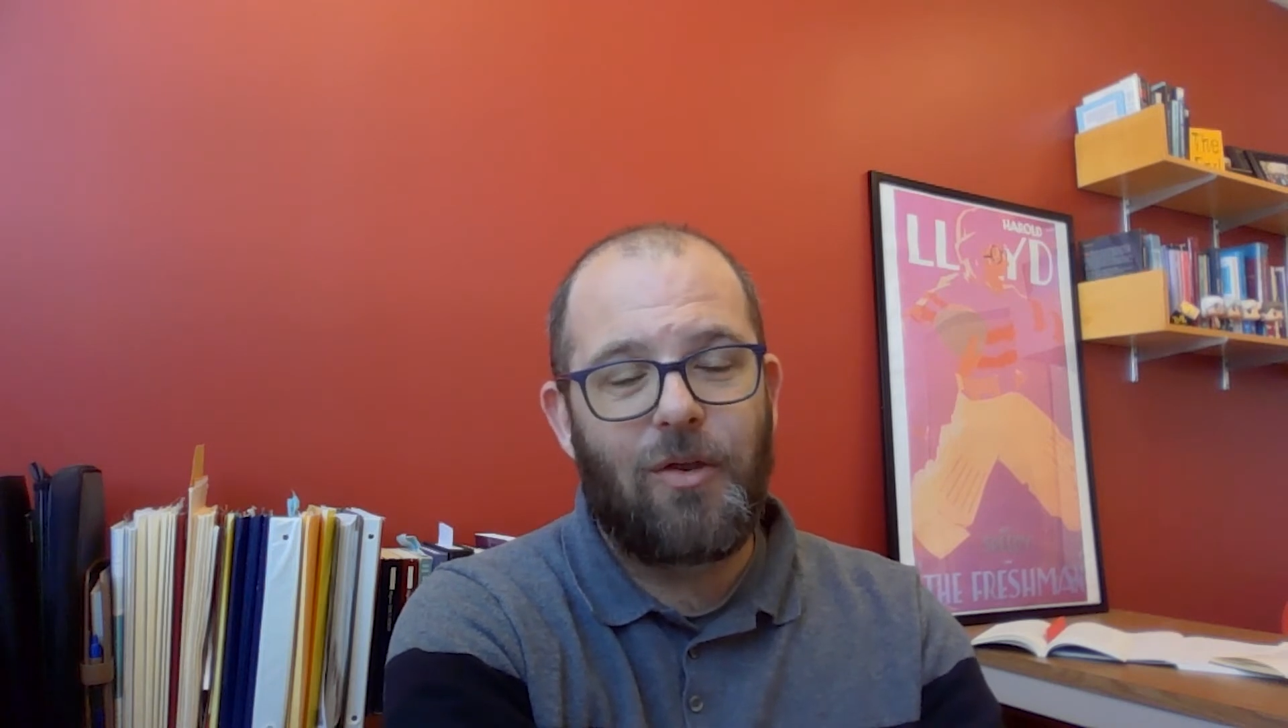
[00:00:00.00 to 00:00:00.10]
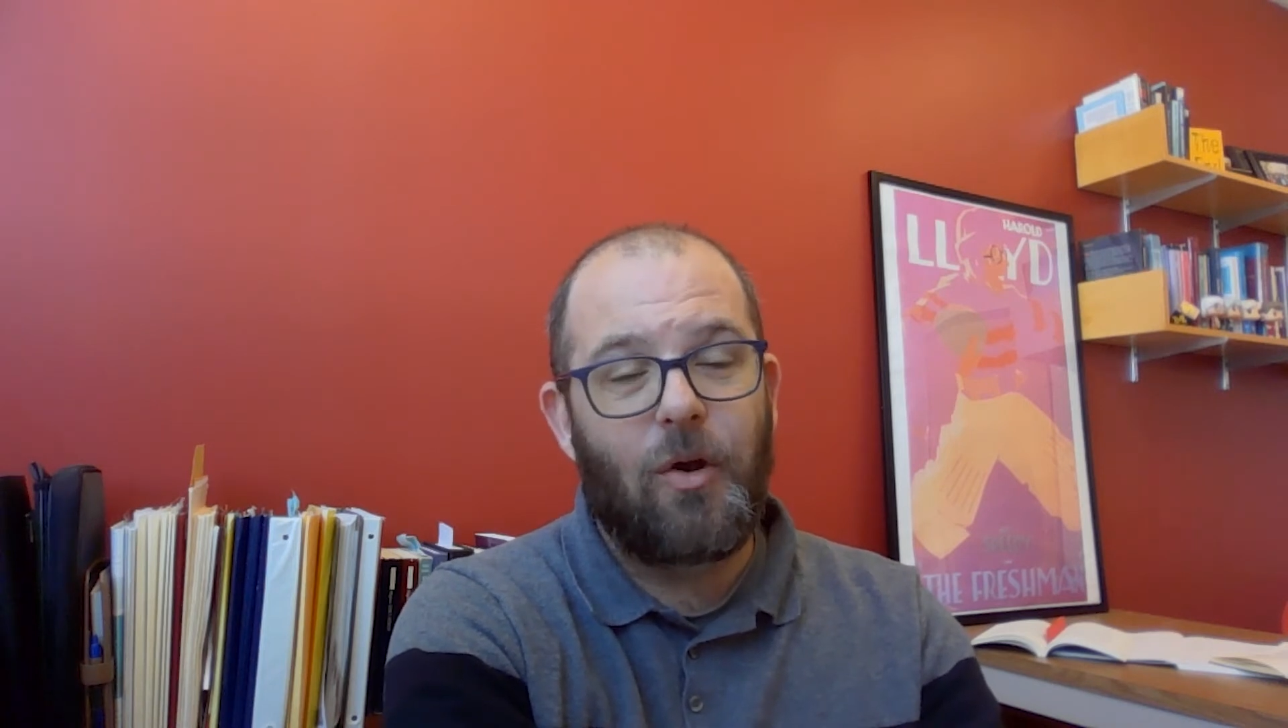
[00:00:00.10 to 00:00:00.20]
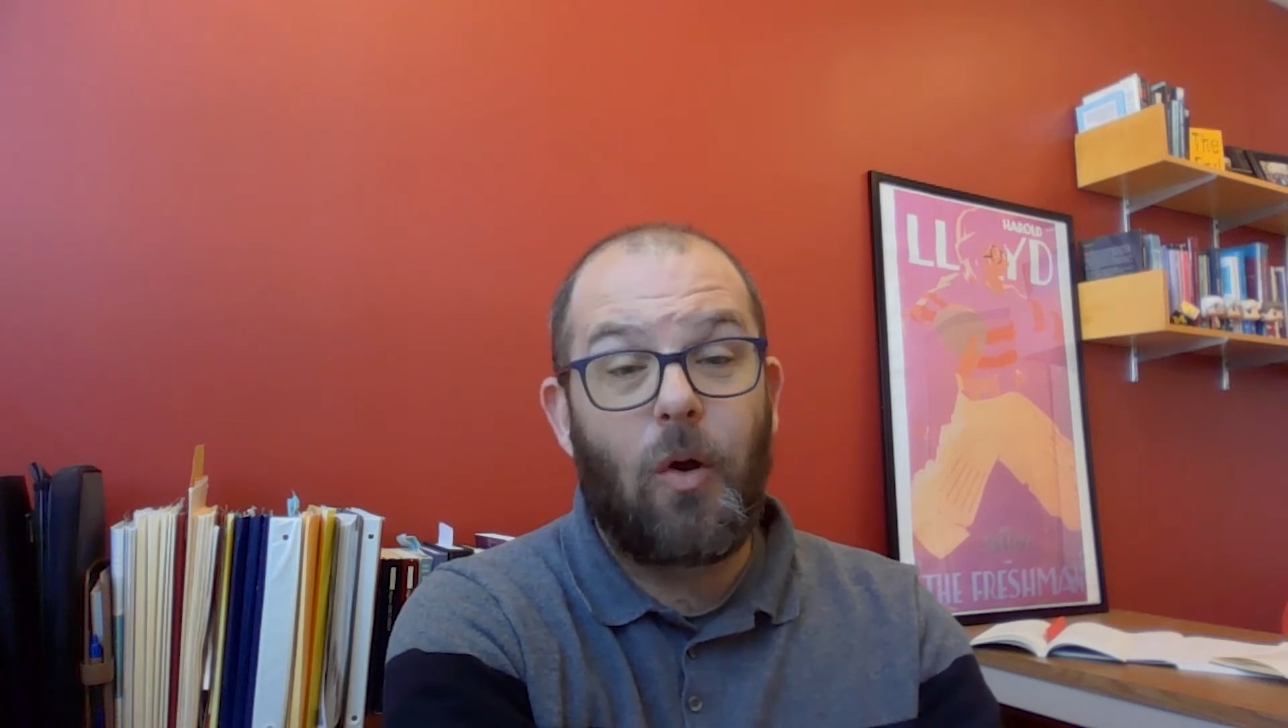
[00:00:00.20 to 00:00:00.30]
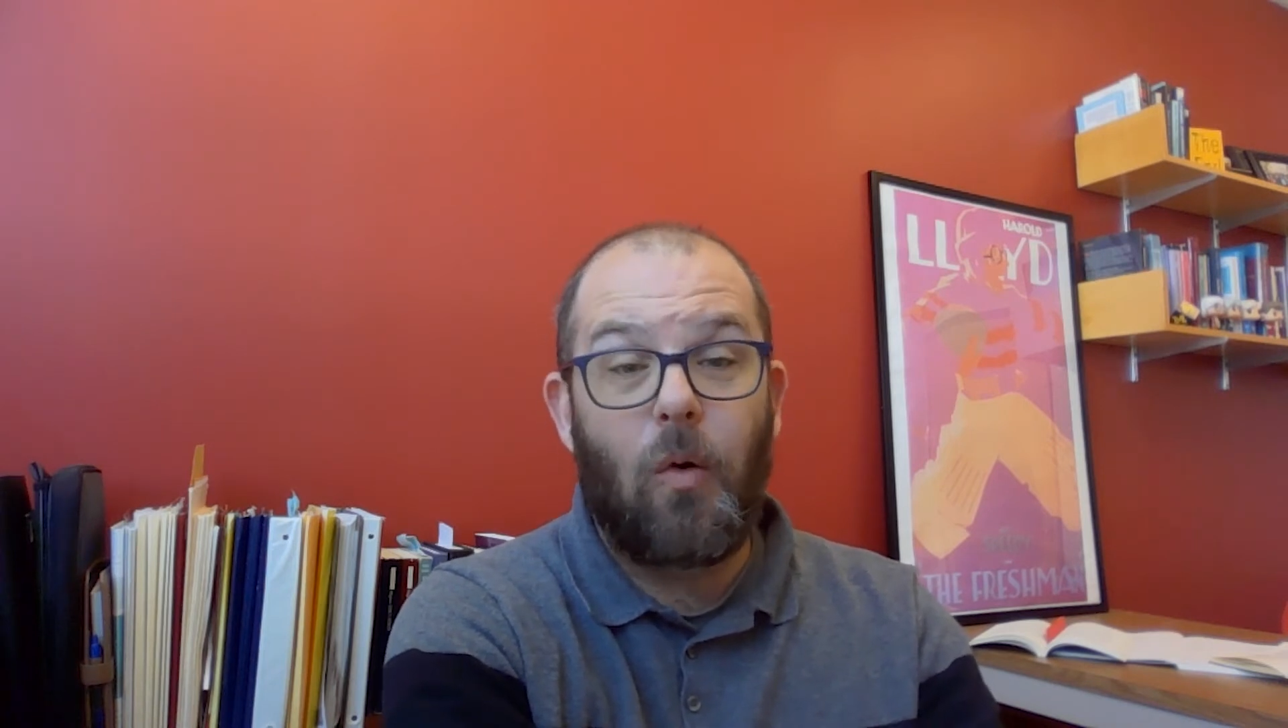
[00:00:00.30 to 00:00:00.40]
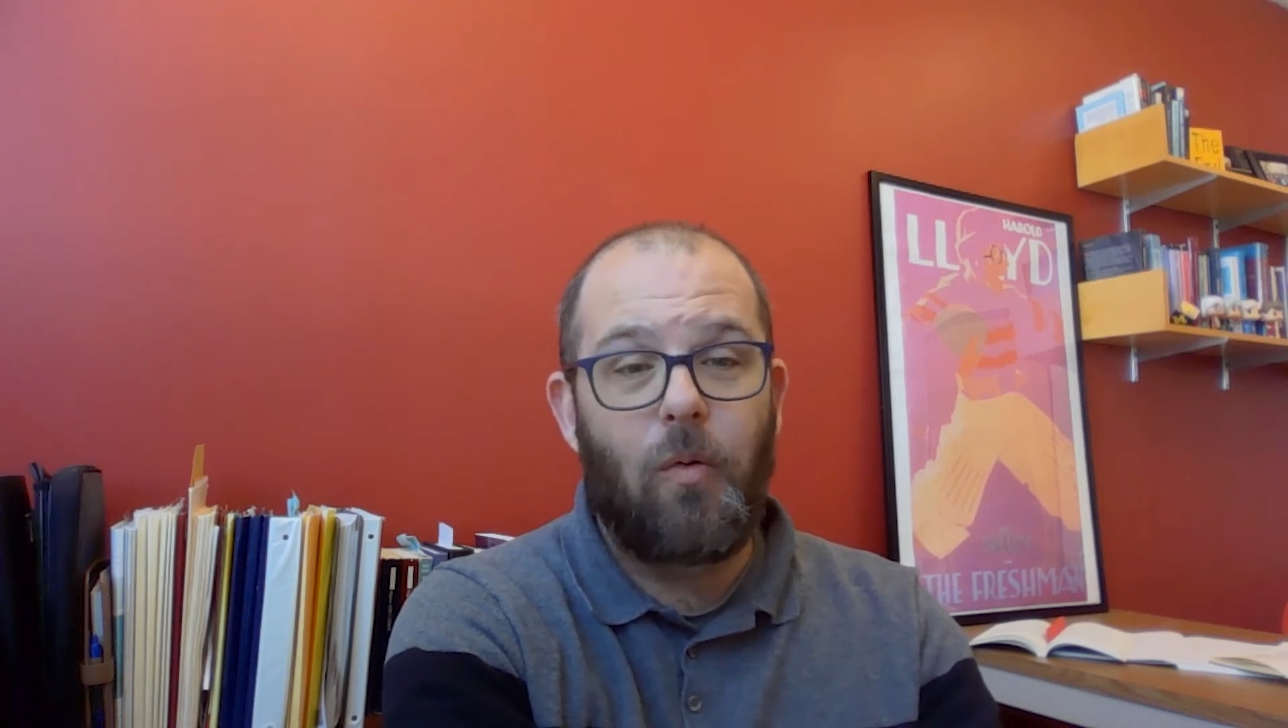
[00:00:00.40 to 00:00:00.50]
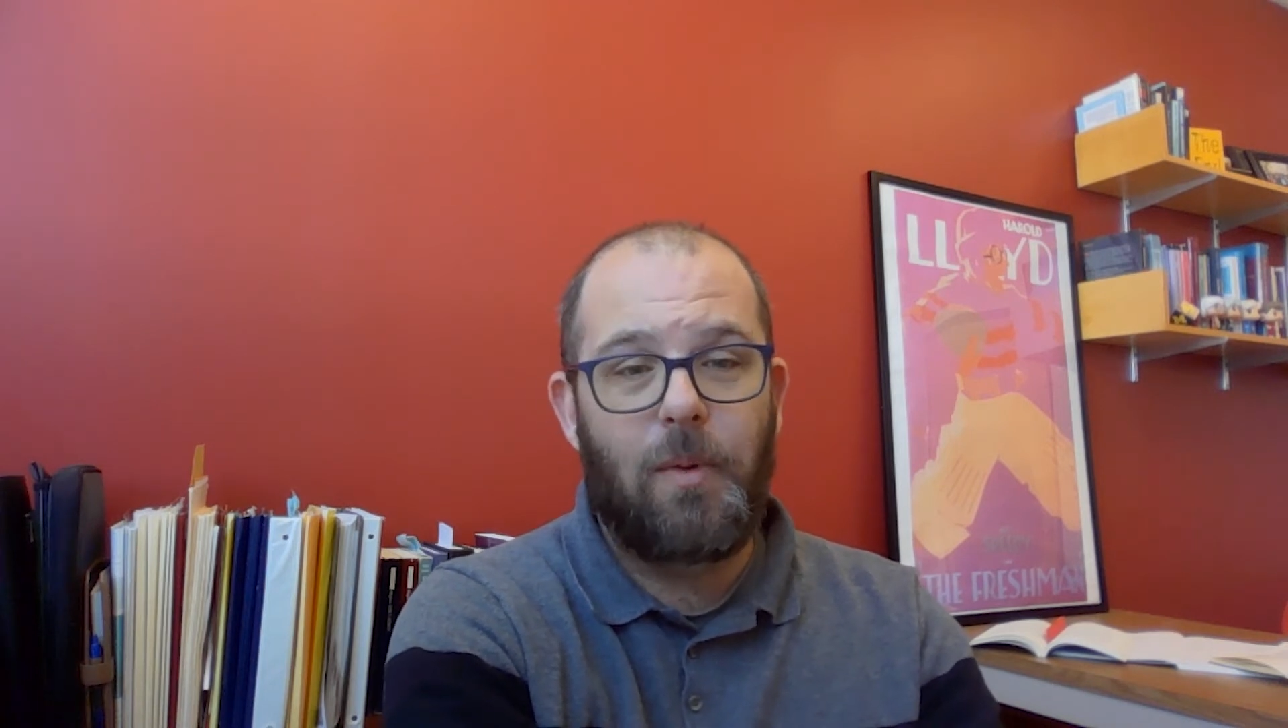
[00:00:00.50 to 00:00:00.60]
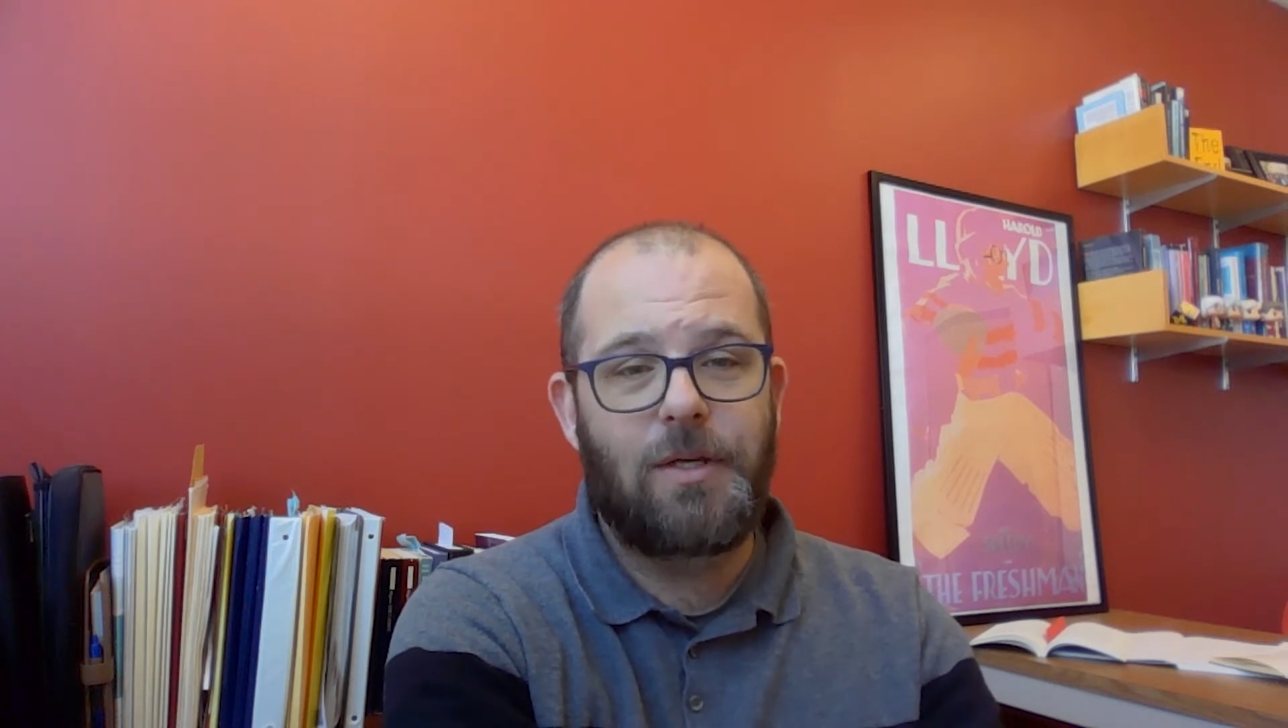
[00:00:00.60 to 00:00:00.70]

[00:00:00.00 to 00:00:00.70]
their home